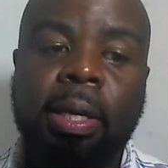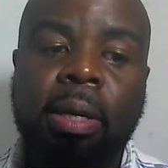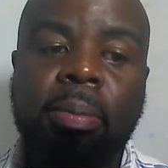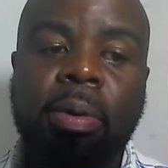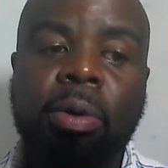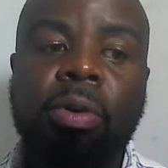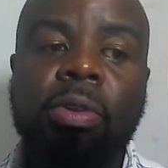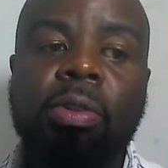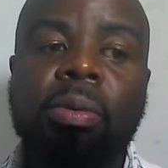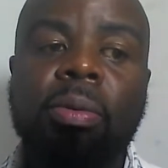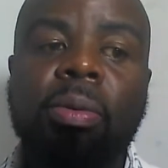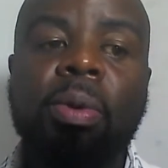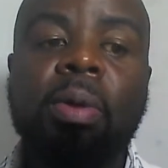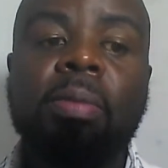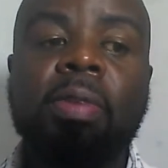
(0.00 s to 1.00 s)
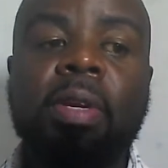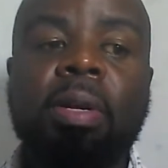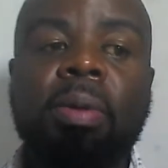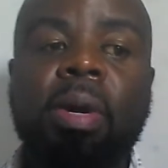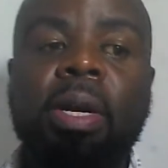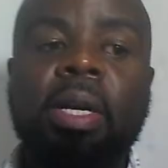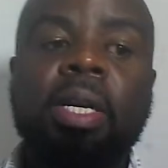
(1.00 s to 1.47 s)
because we have seen
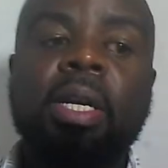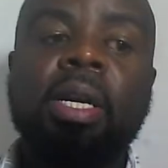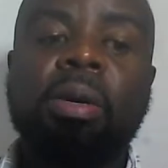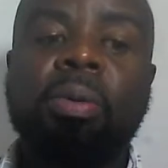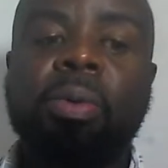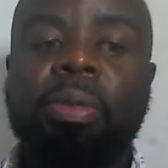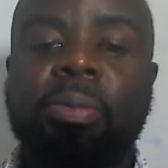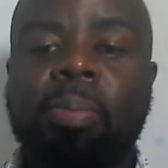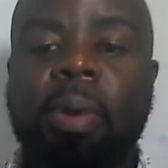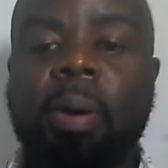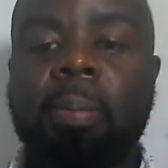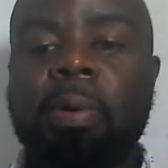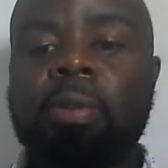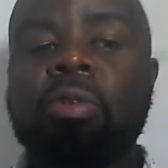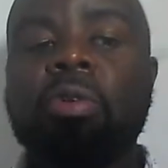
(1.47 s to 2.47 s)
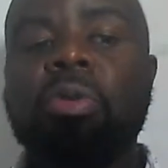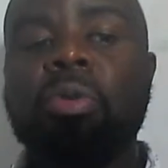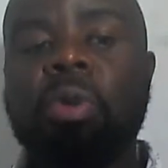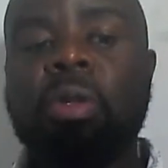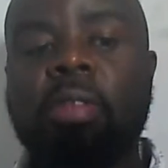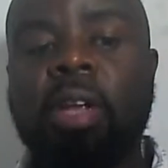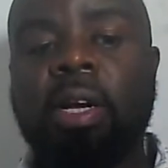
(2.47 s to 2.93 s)
we are dealing with a person who
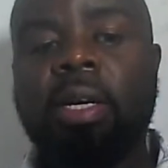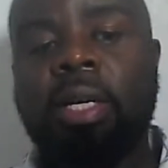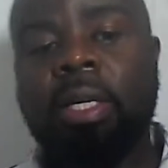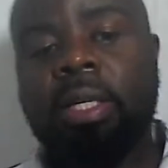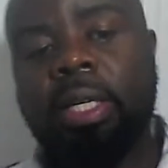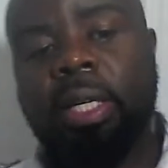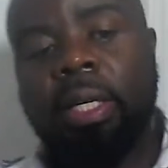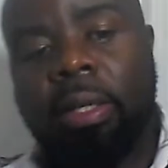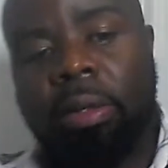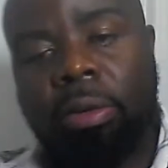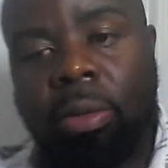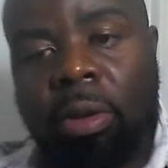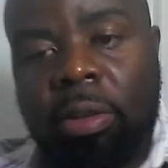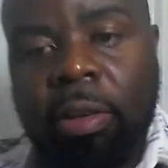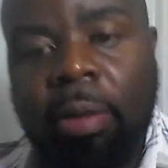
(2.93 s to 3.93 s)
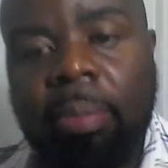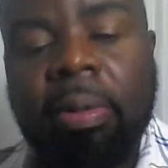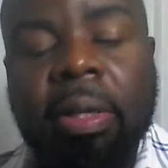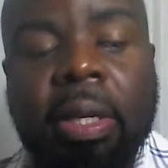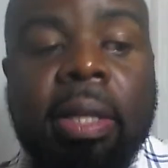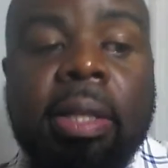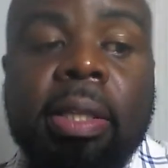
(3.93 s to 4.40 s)
is addicted to a
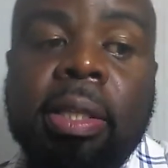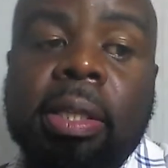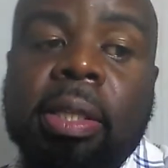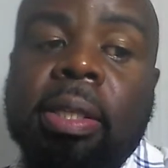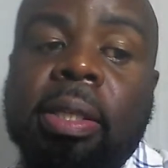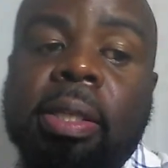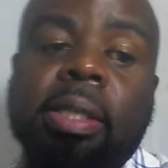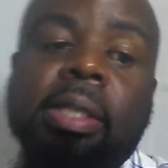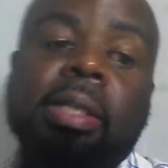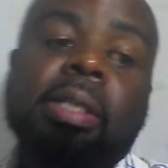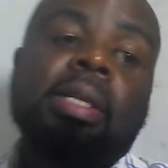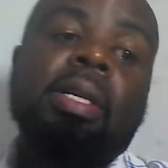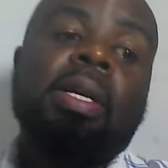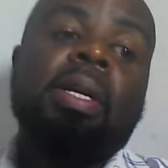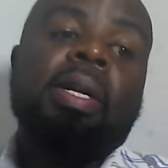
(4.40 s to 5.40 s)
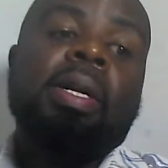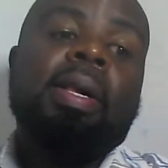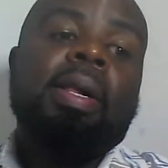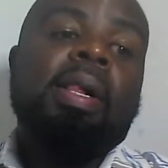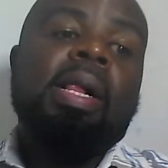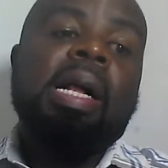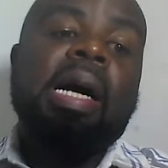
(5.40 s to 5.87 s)
substance.
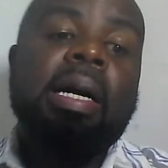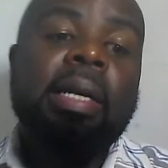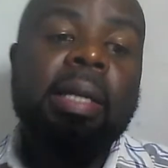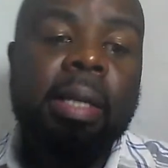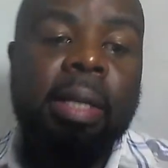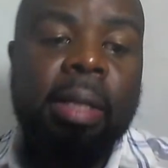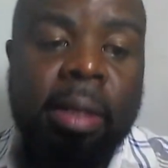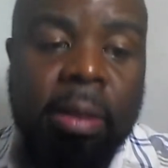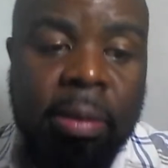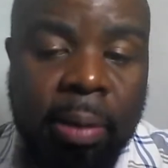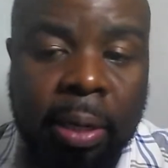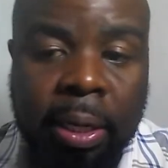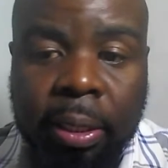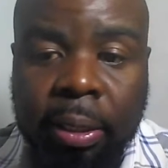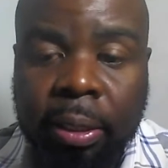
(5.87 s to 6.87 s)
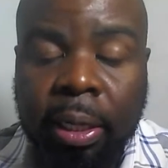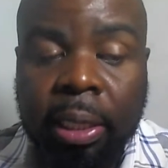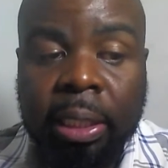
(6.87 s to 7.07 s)
And this one, at